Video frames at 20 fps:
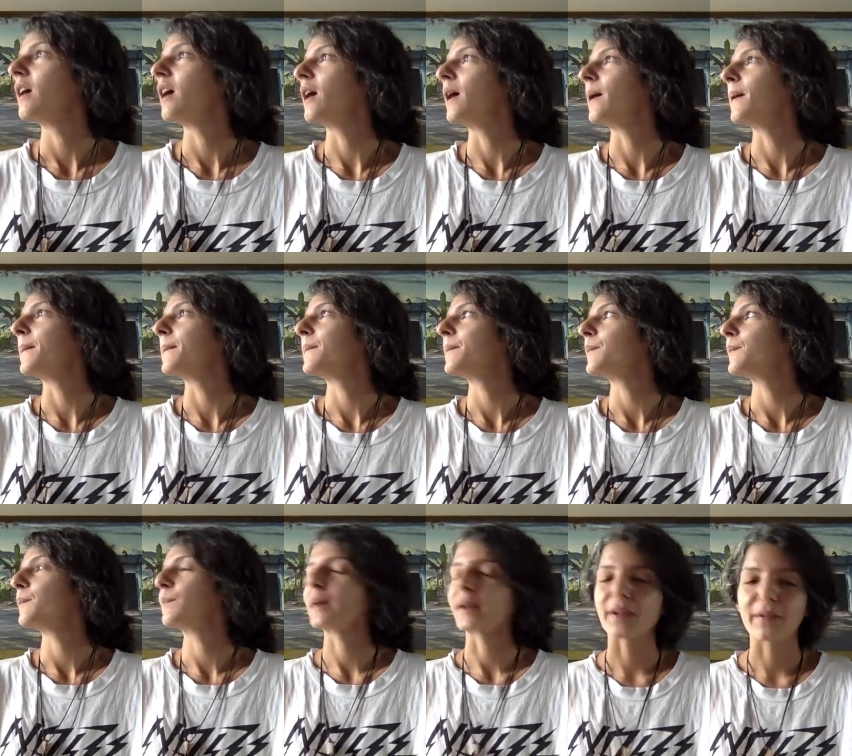Um,
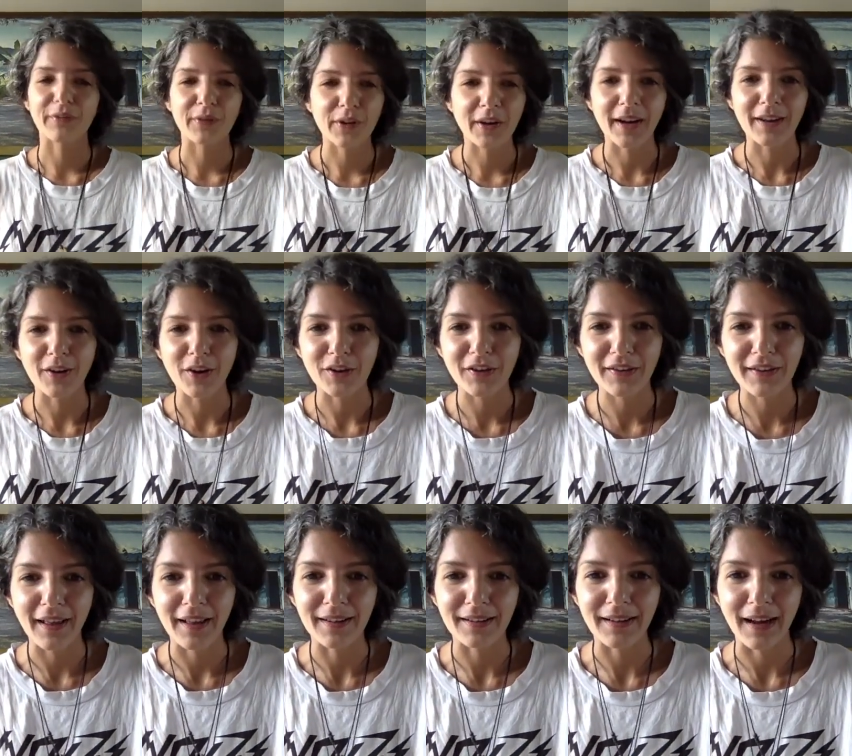but if you cannot
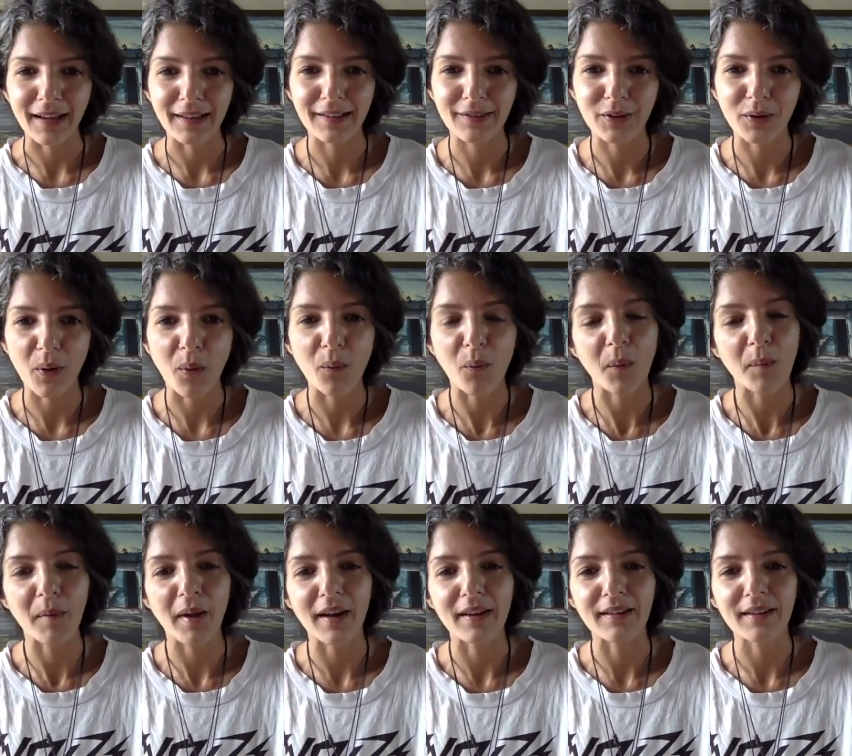stand next to a
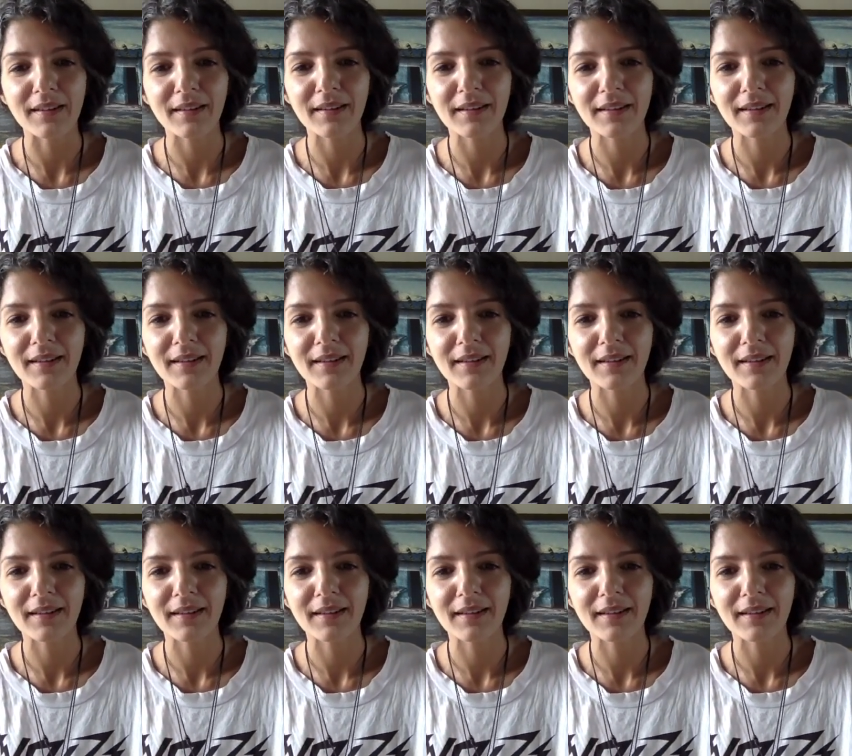woman